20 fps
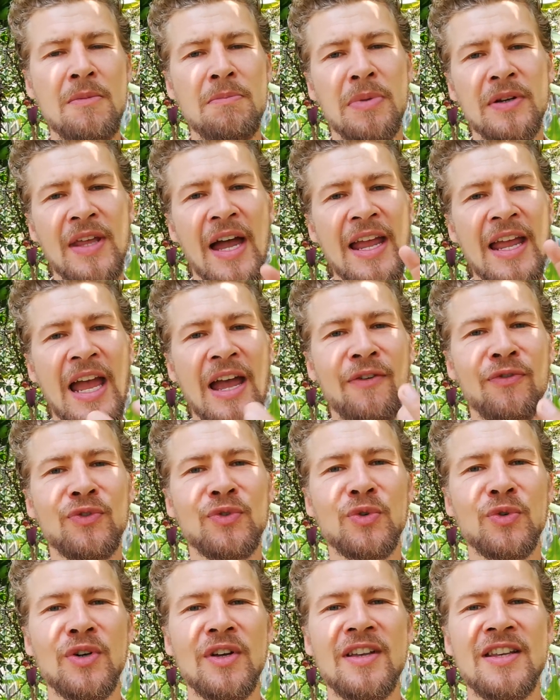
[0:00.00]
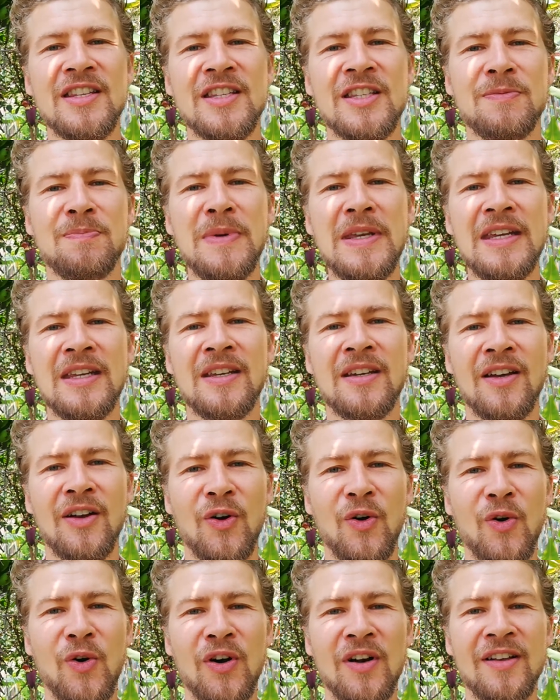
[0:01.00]
but I have to speak
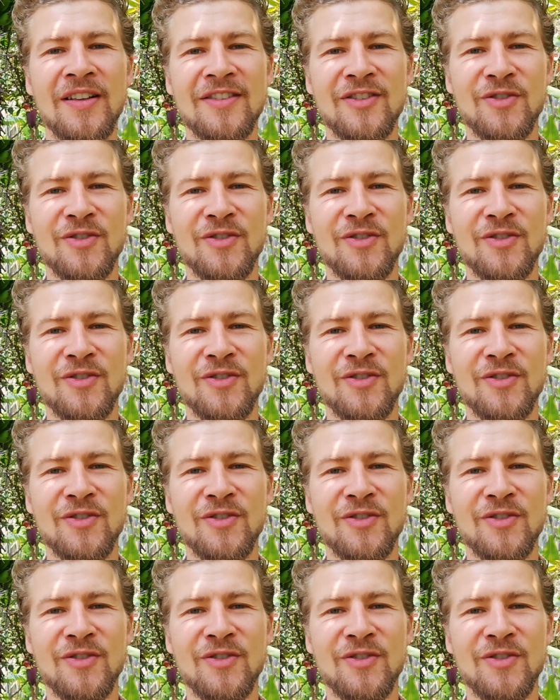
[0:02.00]
or